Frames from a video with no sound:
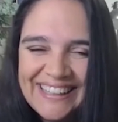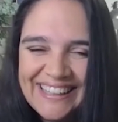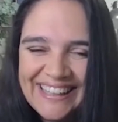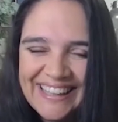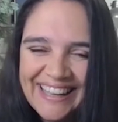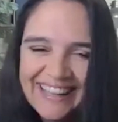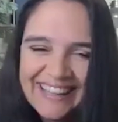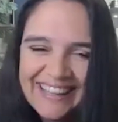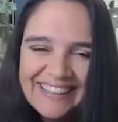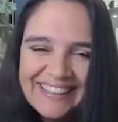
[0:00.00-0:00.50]

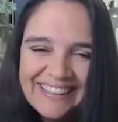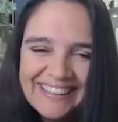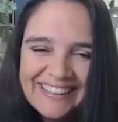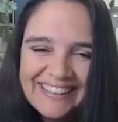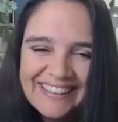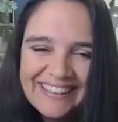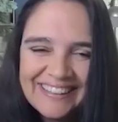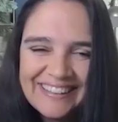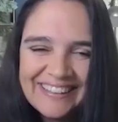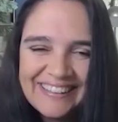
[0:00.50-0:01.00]
Yeah.
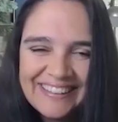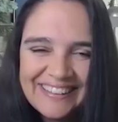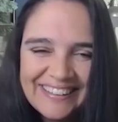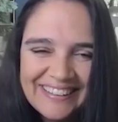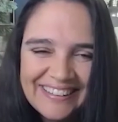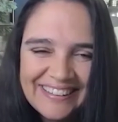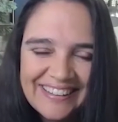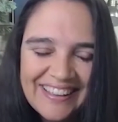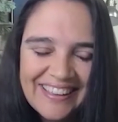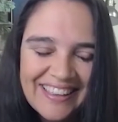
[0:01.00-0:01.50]

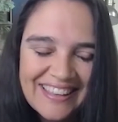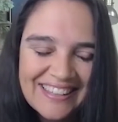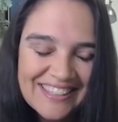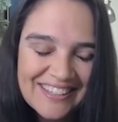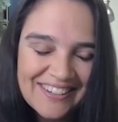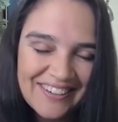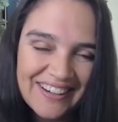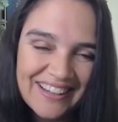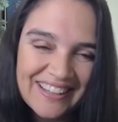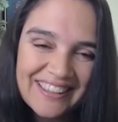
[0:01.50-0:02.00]
No, that's great